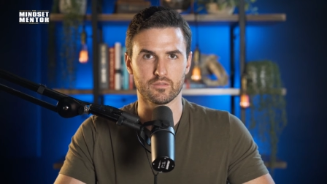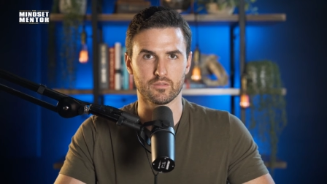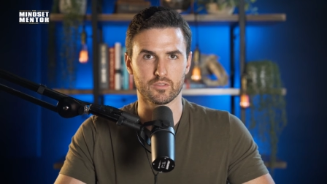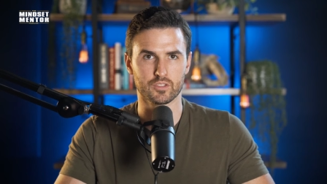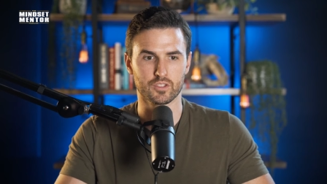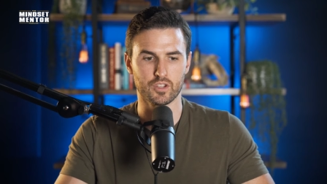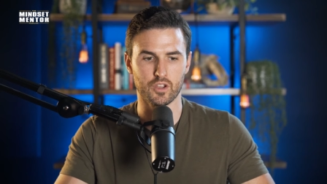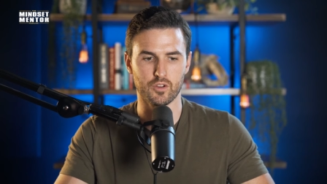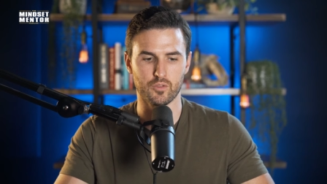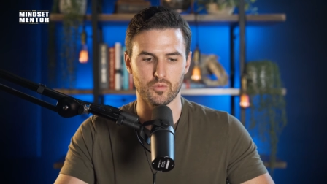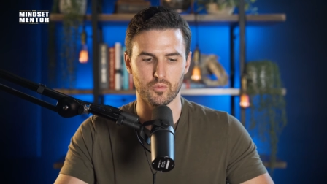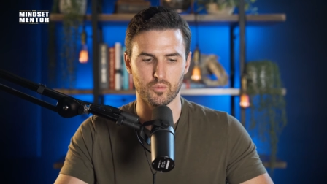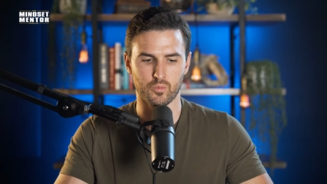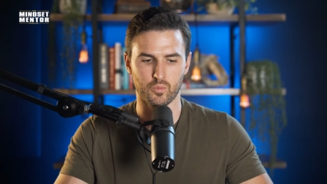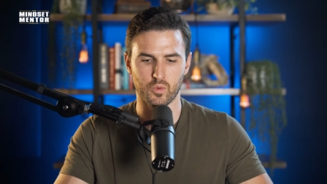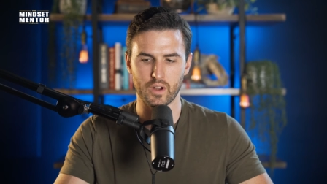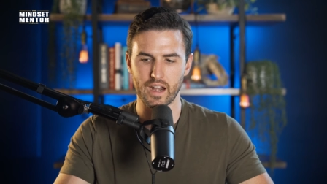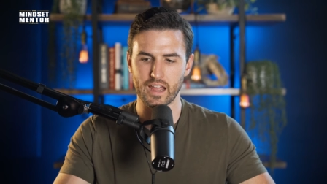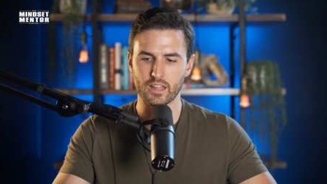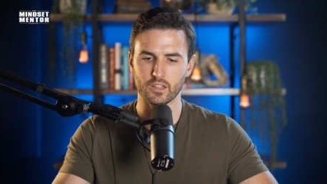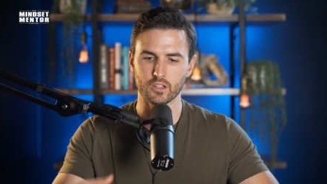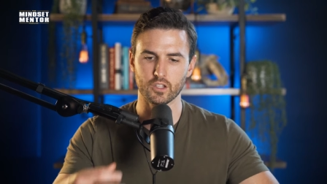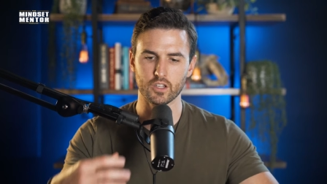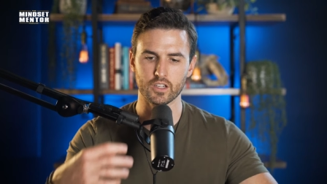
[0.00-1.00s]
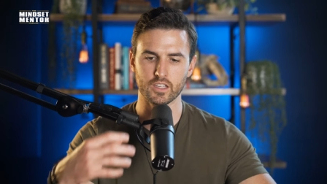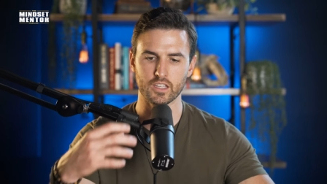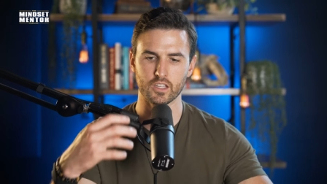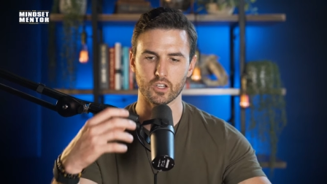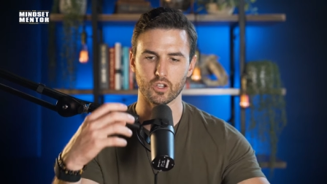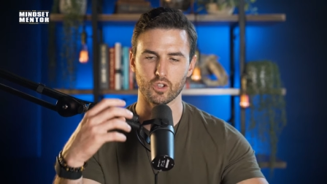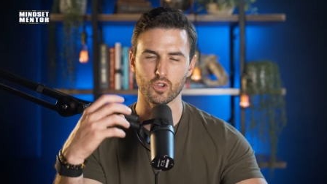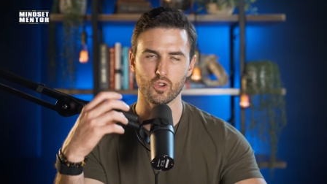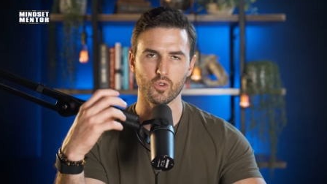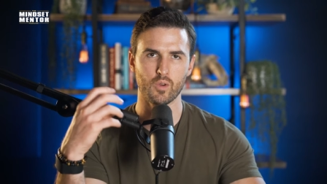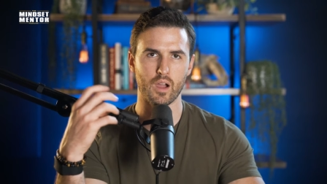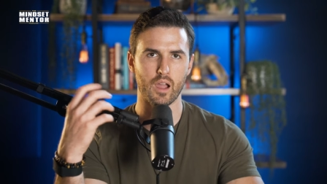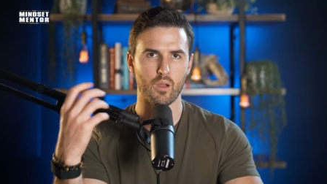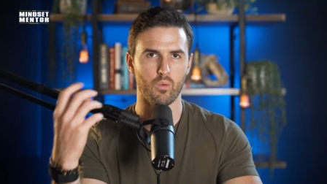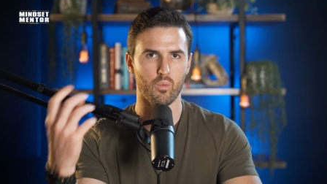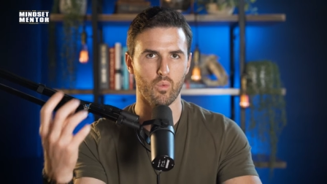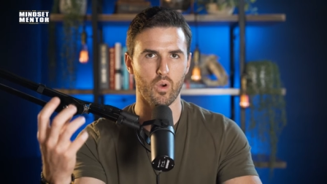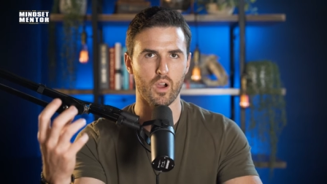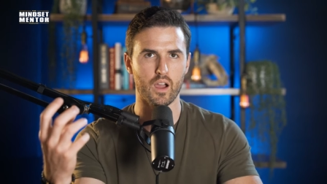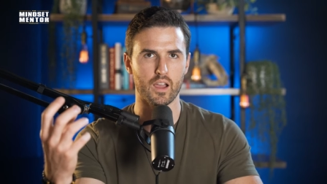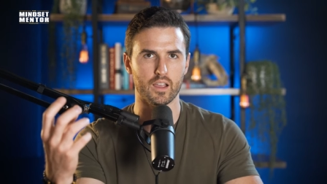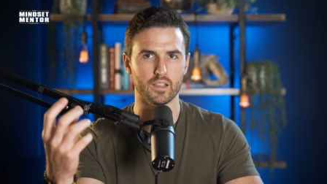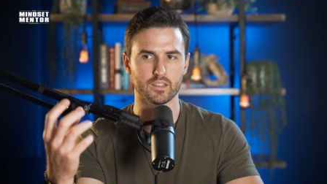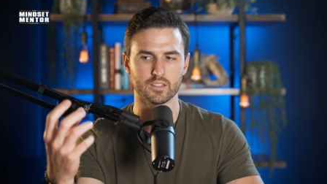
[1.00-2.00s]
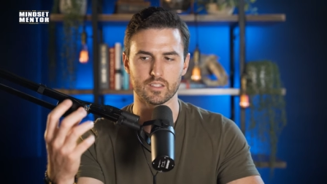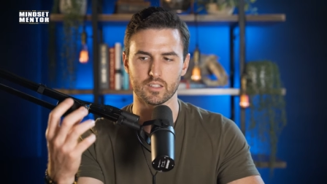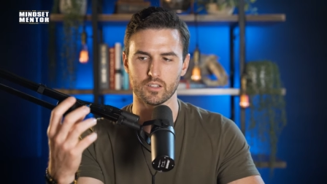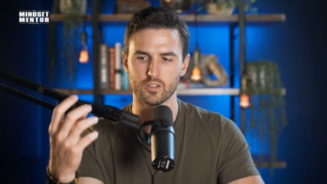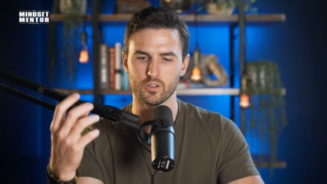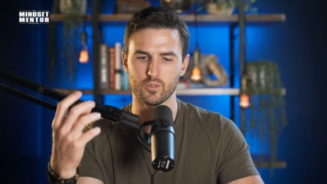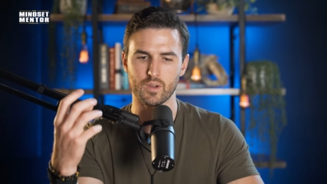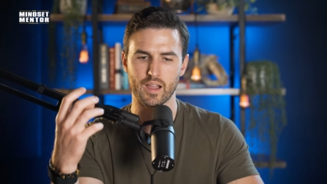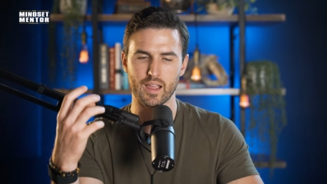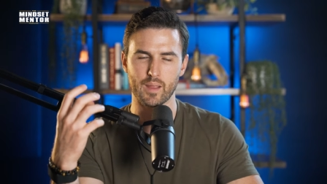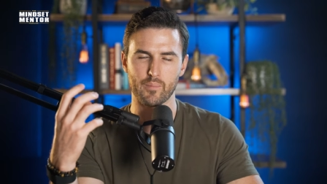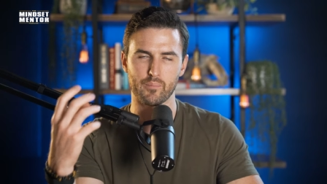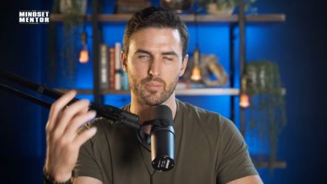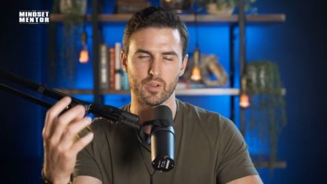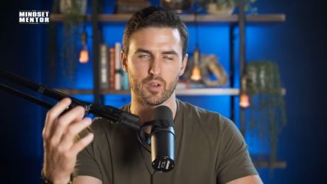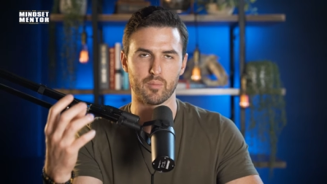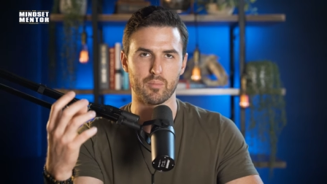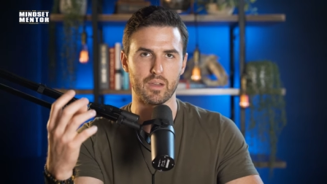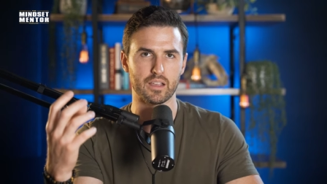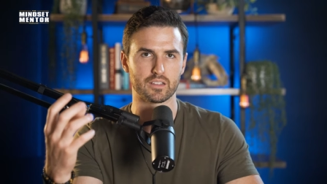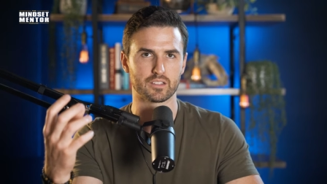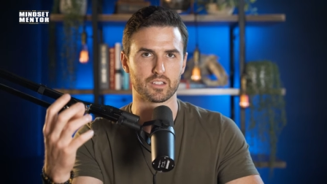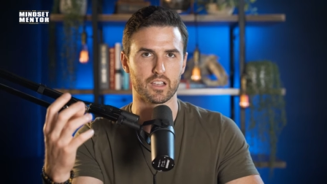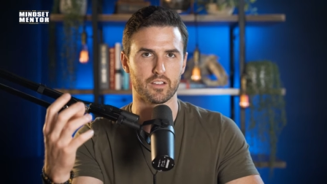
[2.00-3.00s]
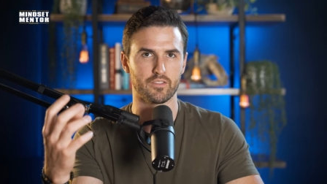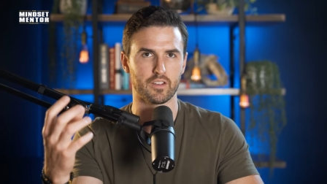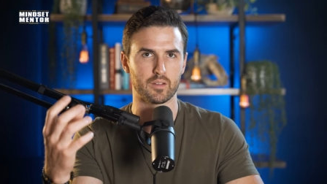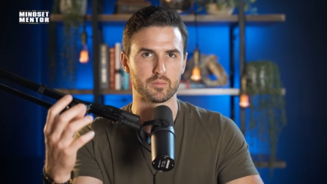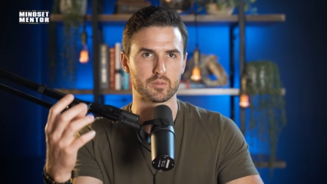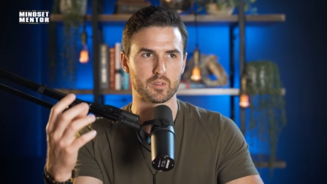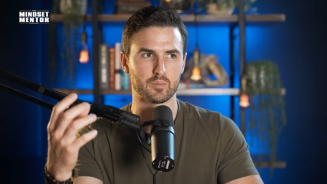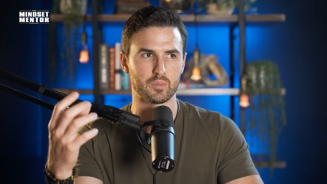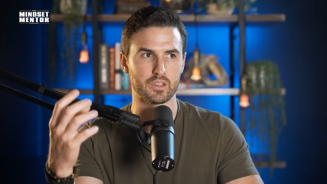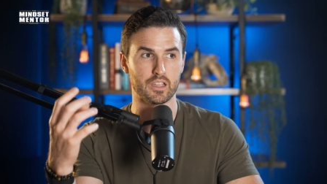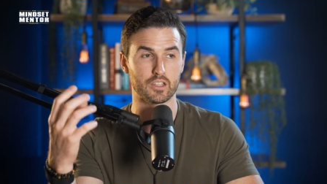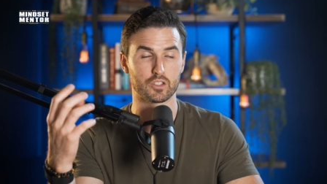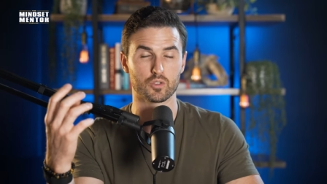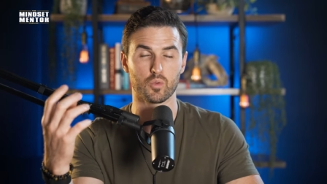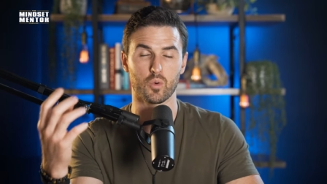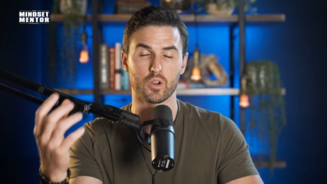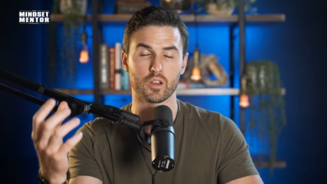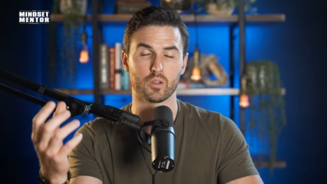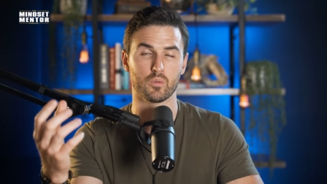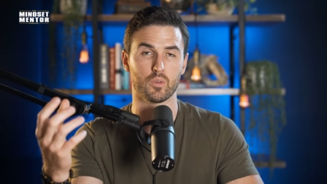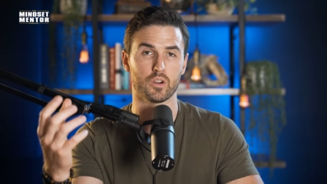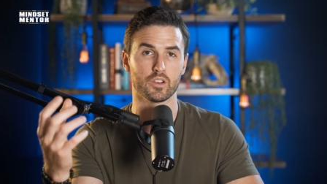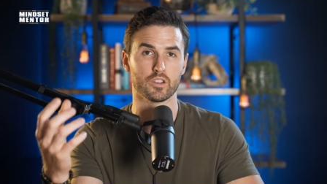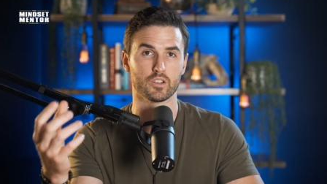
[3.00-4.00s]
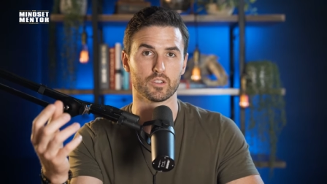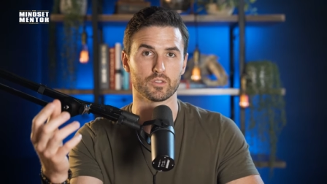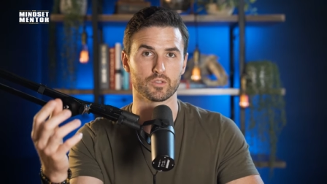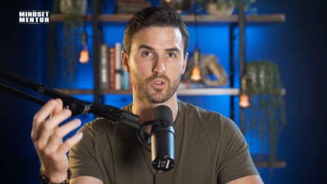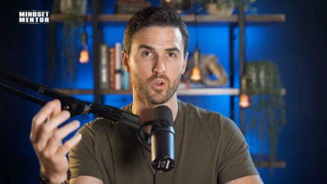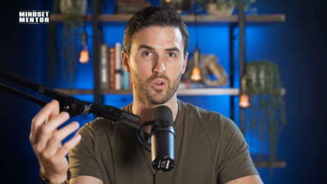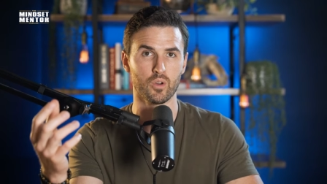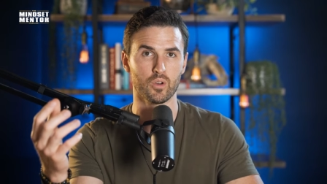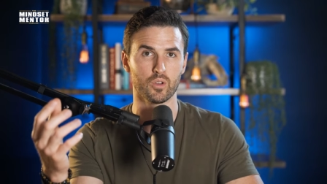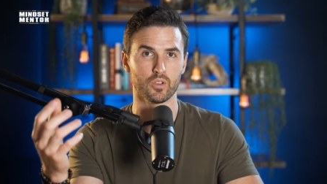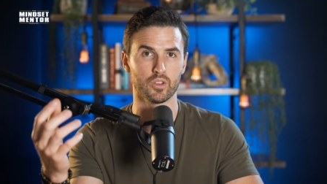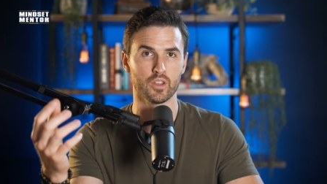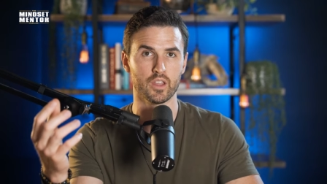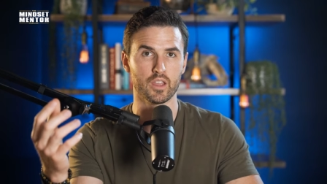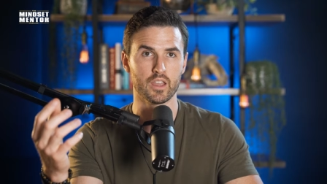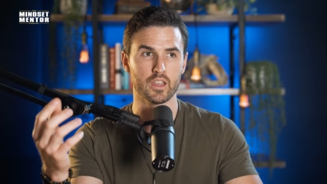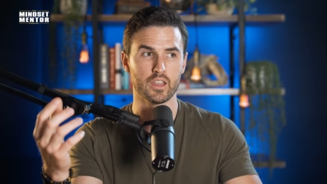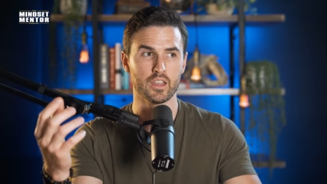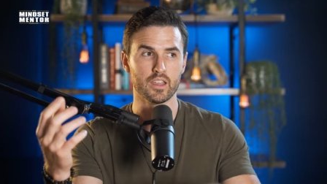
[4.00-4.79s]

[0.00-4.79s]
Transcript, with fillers: So when I look at who I was and who I had built myself up to be at 21 years old,